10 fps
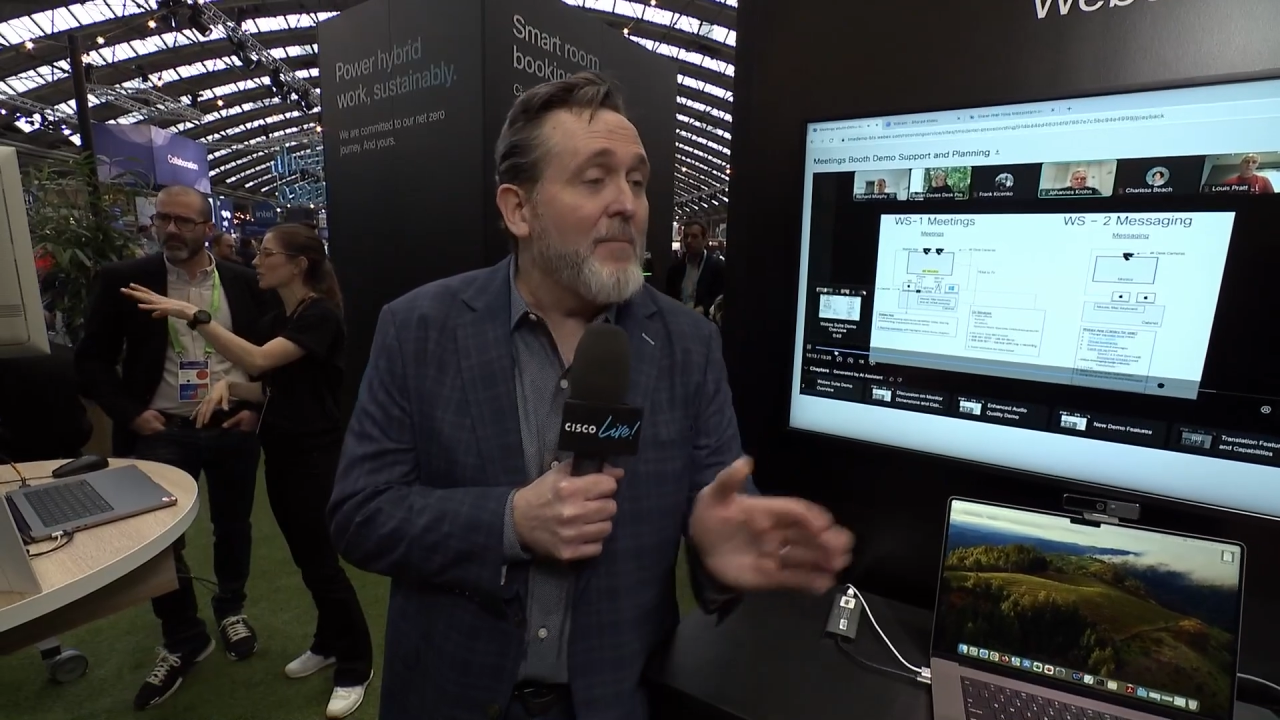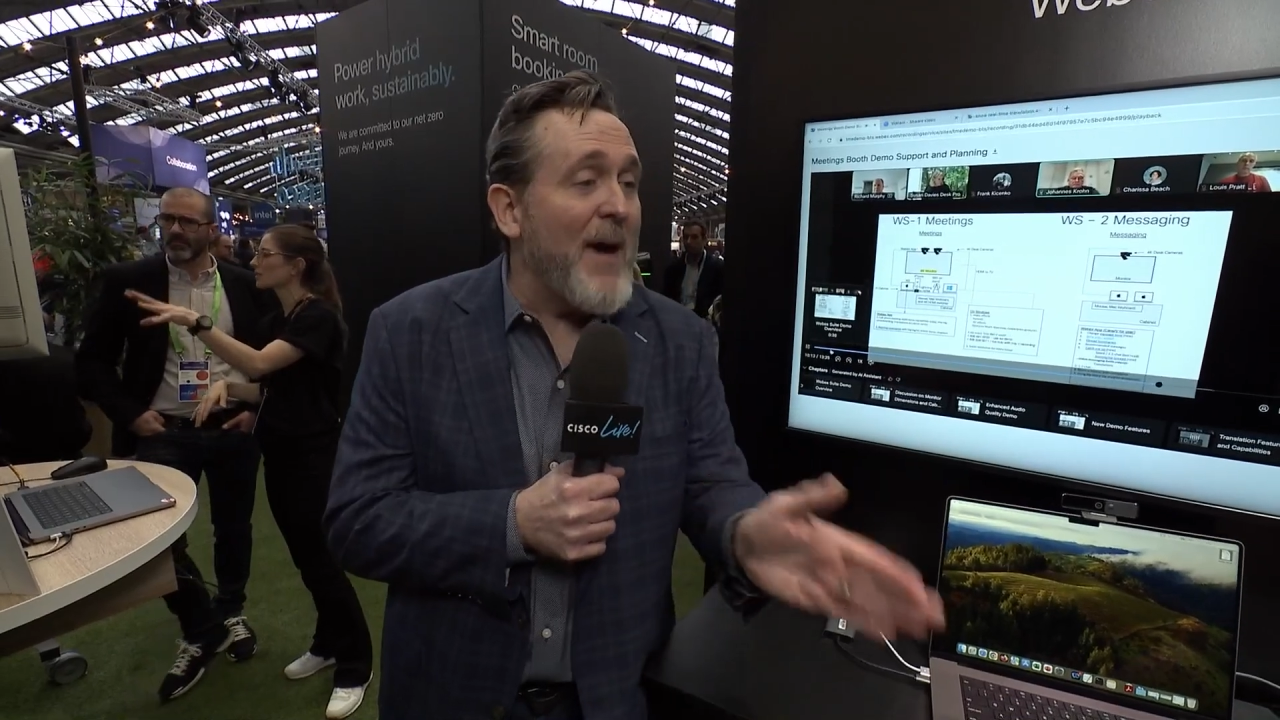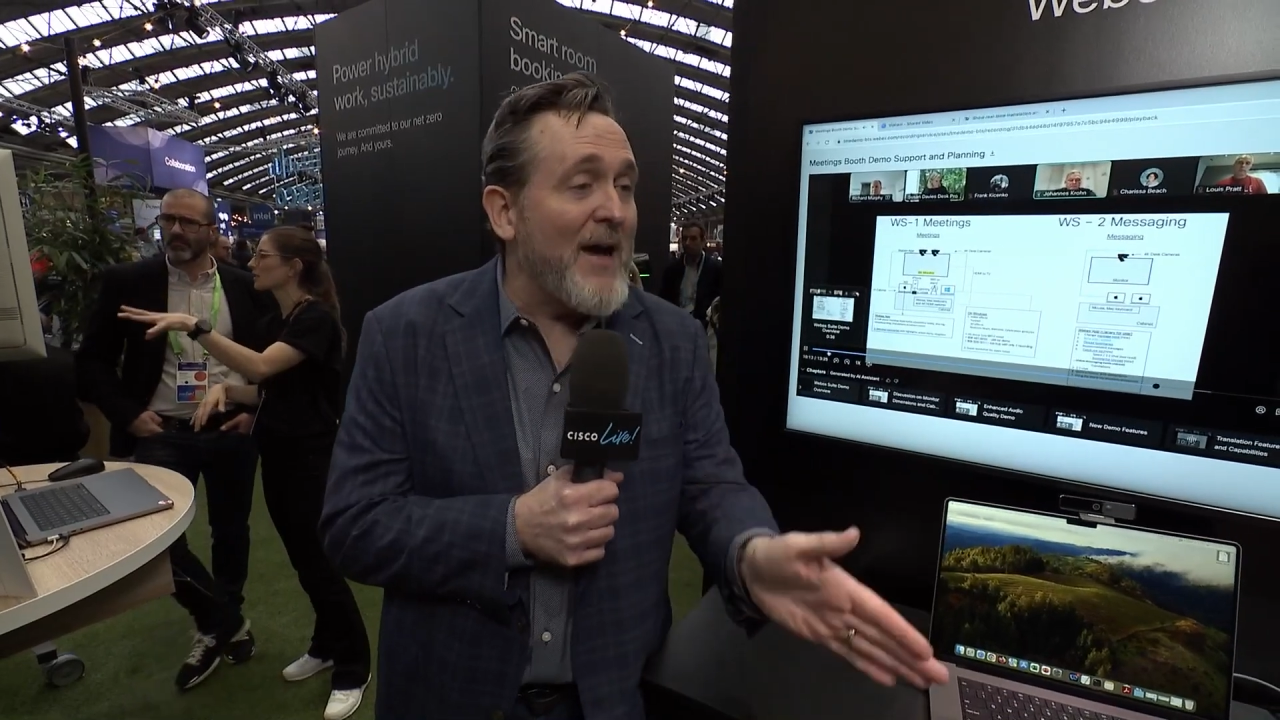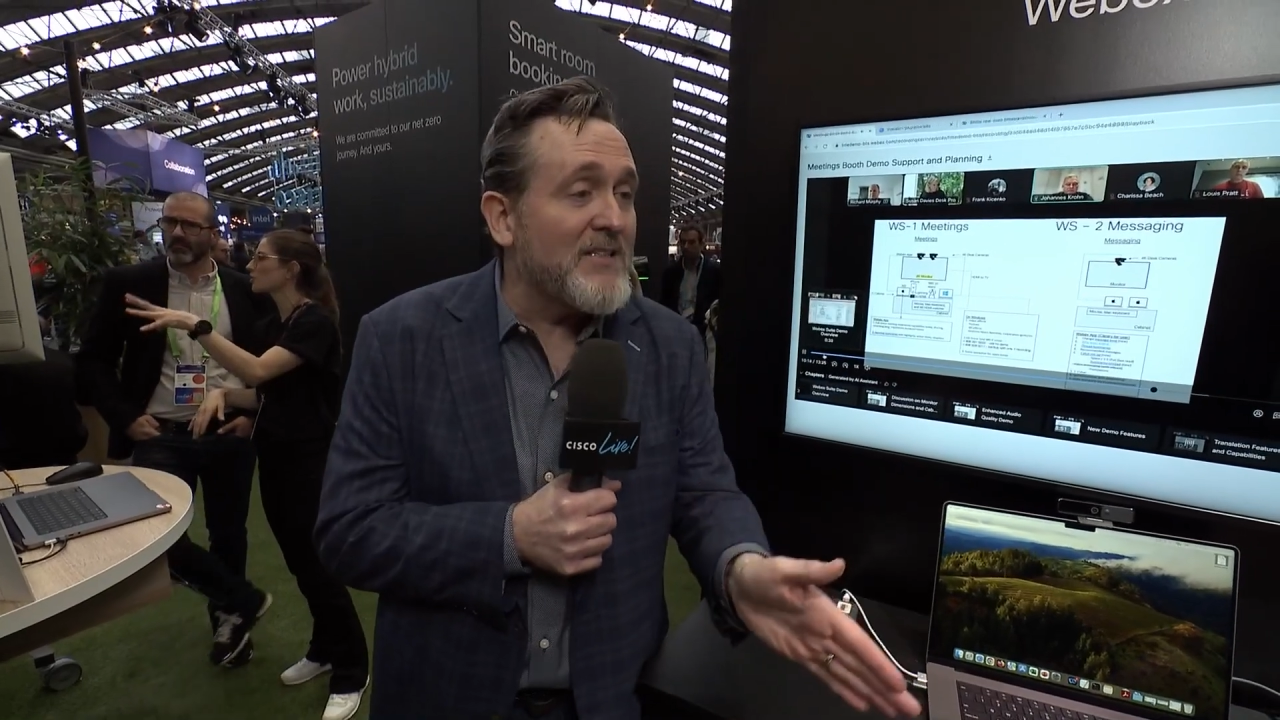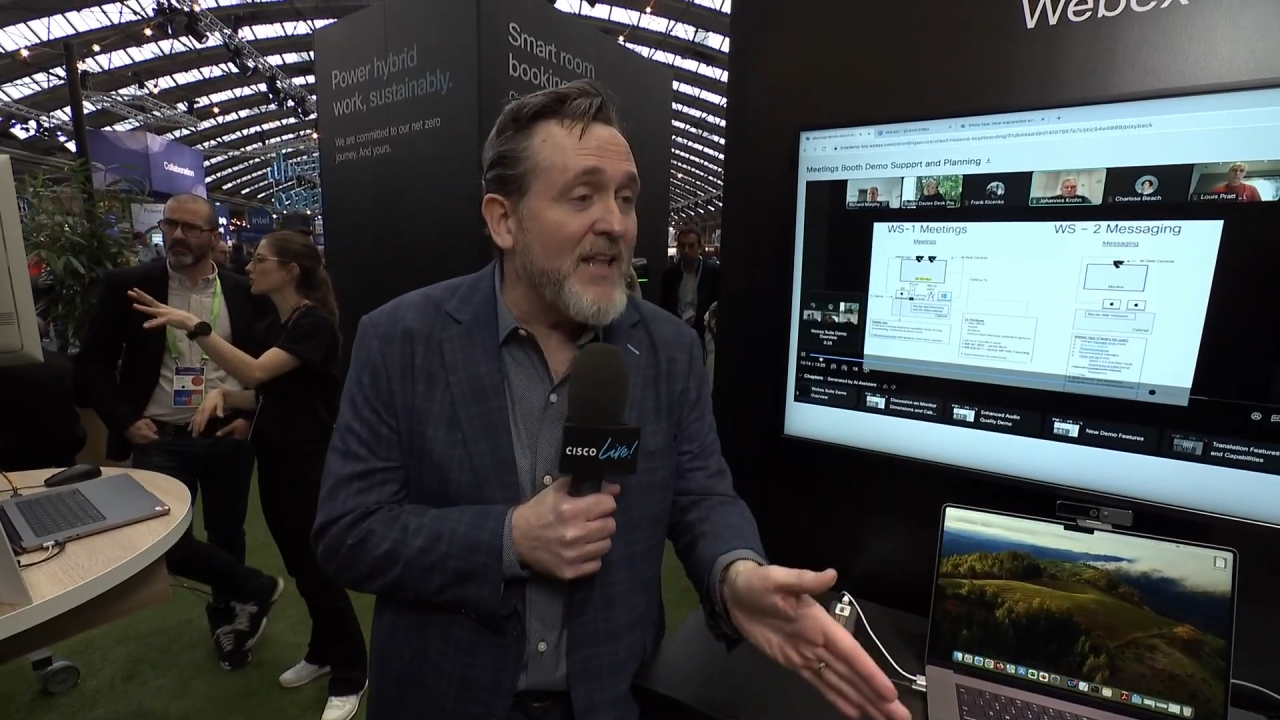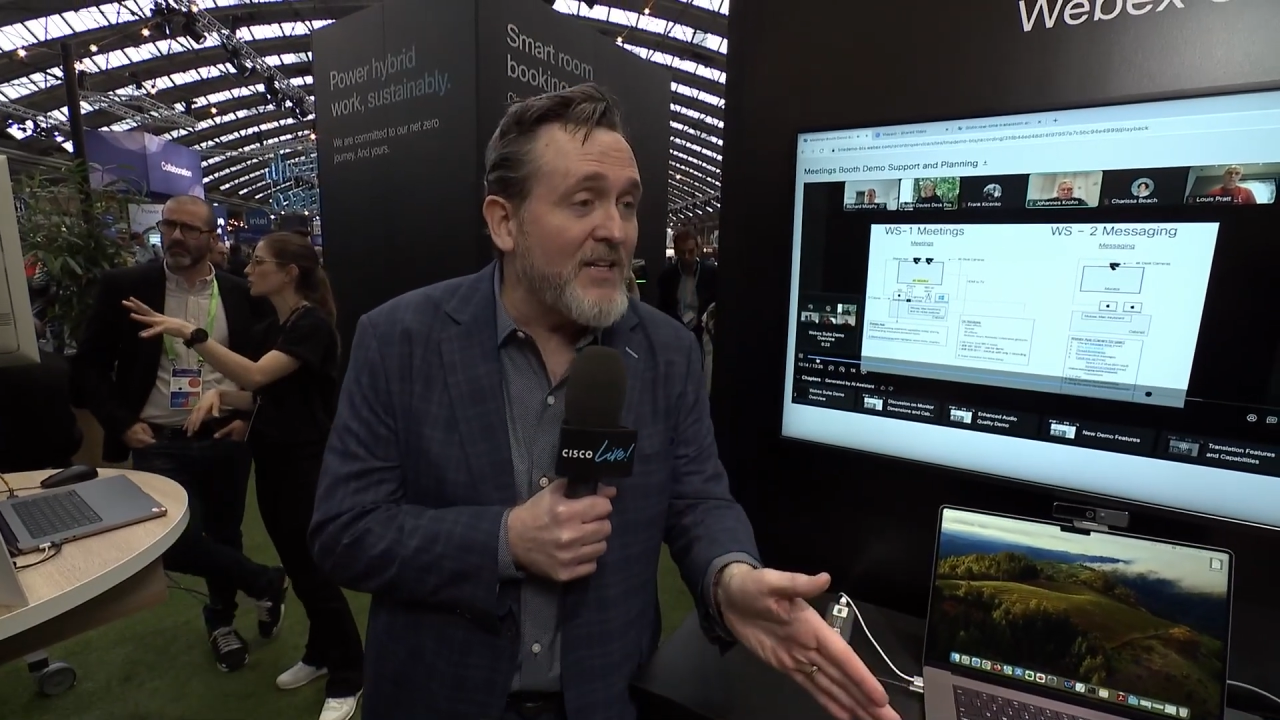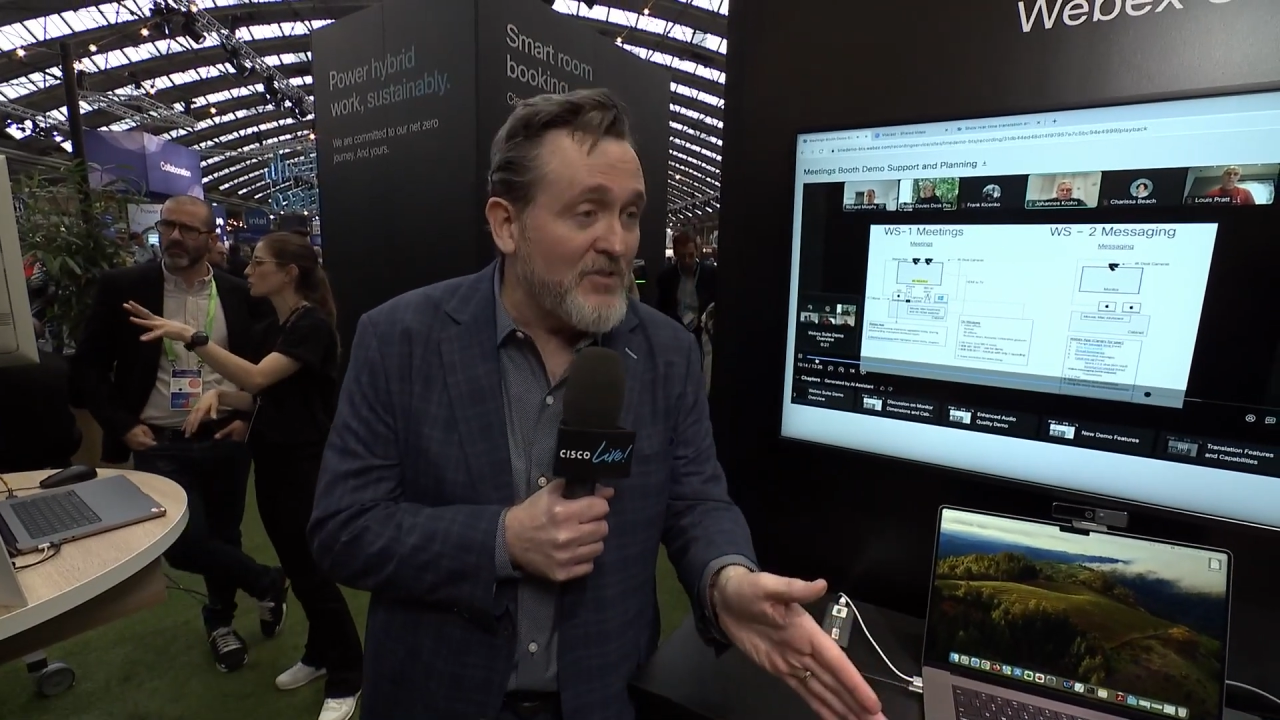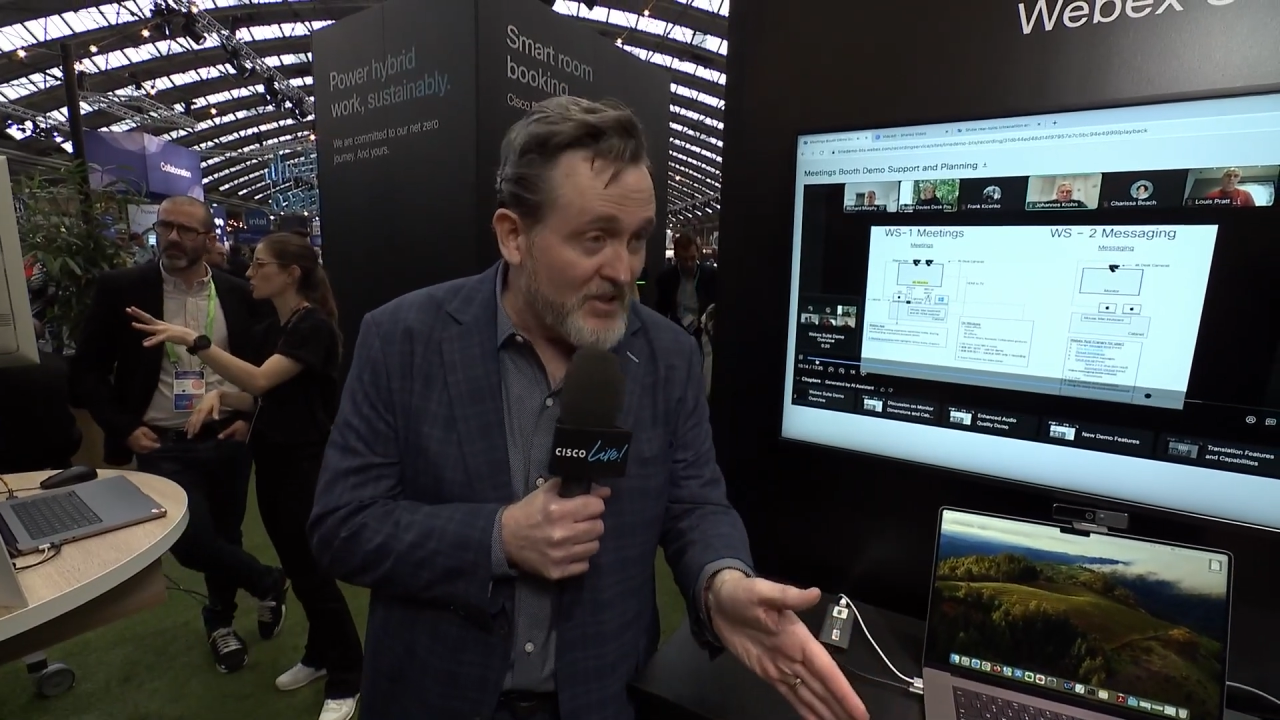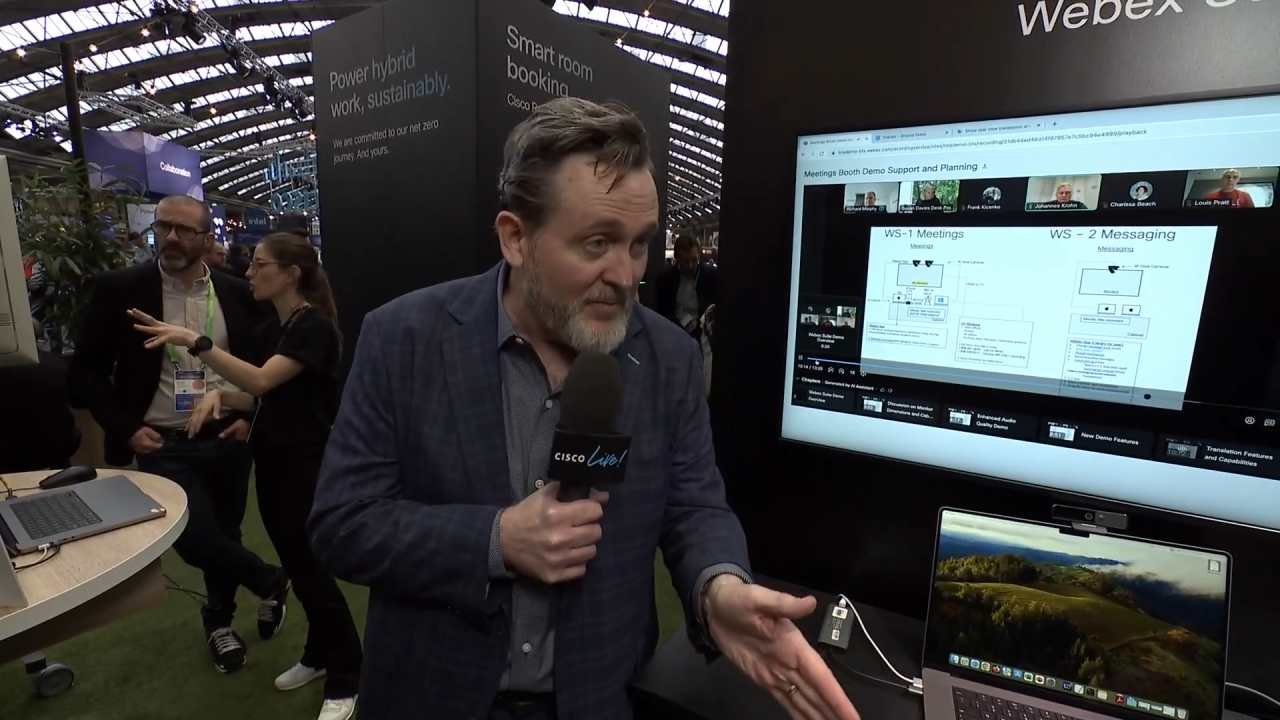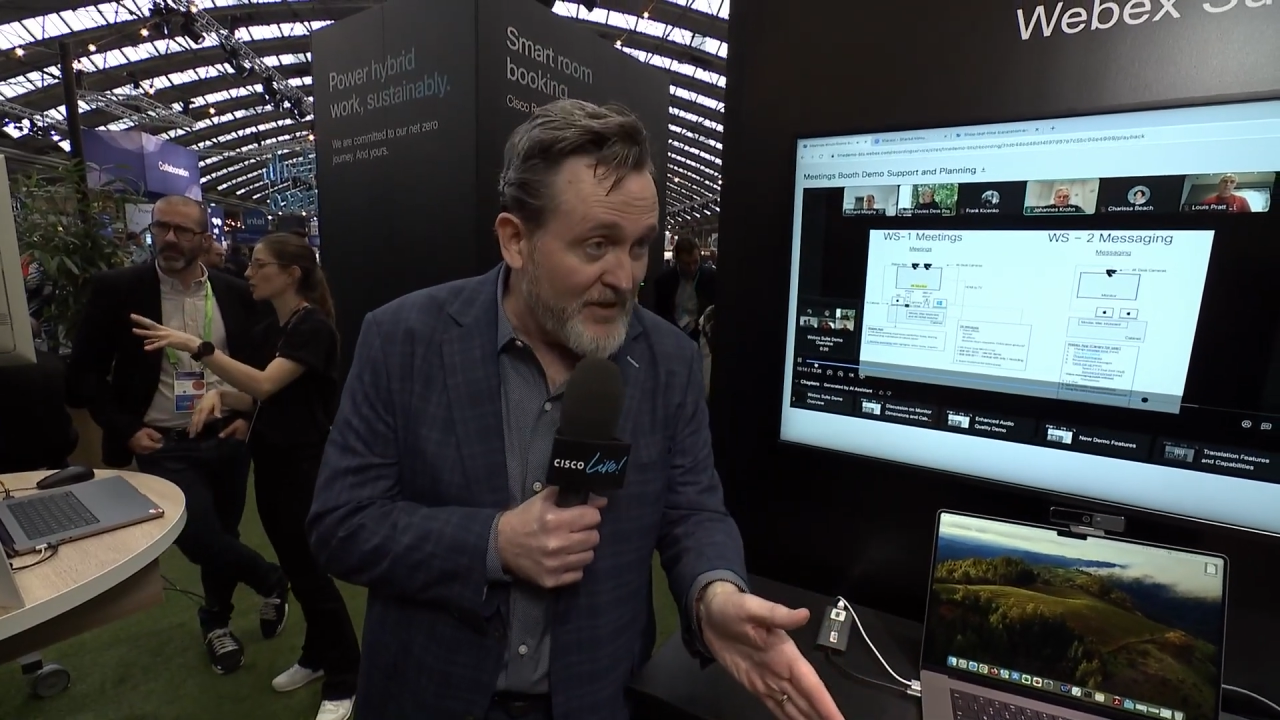Mags, thank you so